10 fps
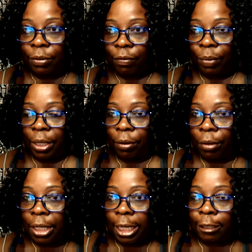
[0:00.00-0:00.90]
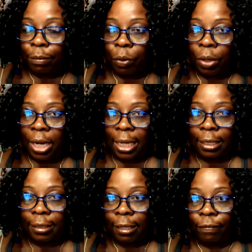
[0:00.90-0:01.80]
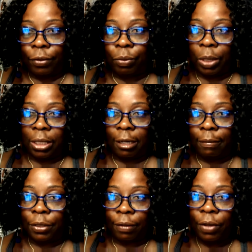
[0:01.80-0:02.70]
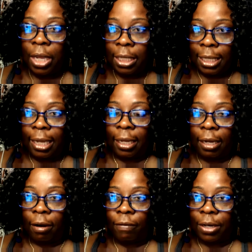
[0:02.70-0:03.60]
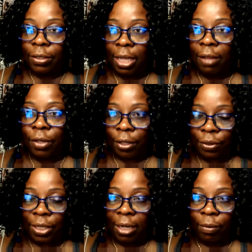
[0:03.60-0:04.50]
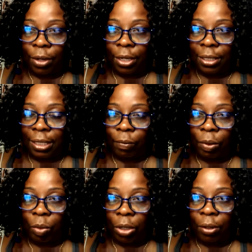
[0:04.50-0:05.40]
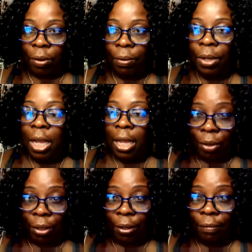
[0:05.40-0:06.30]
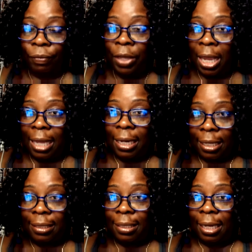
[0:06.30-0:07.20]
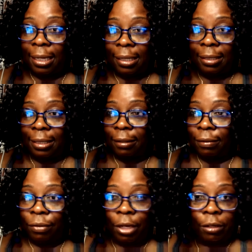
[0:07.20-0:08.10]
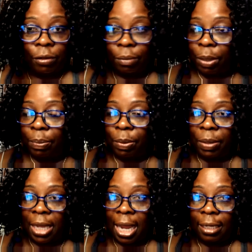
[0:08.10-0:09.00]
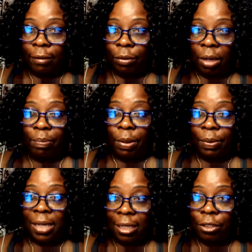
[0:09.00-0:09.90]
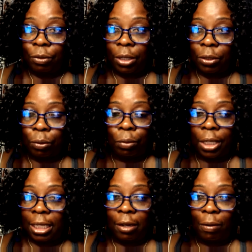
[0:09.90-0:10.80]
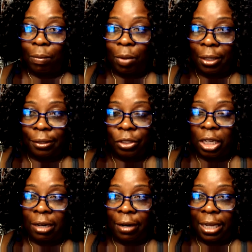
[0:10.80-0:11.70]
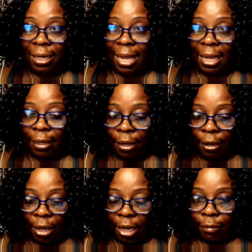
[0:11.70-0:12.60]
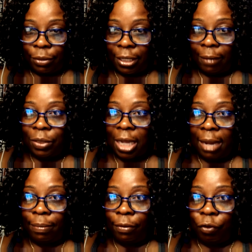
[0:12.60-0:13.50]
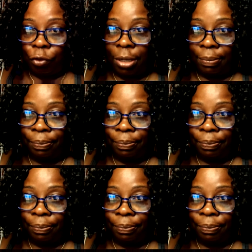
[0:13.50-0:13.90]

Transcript: of being greedy. It's more like a selfish way in terms of taking care of ourselves, understanding where it is that we want to go, and then saying, "Listen, there are people behind us. There are people next to us who really don't want to share in that same type of dream,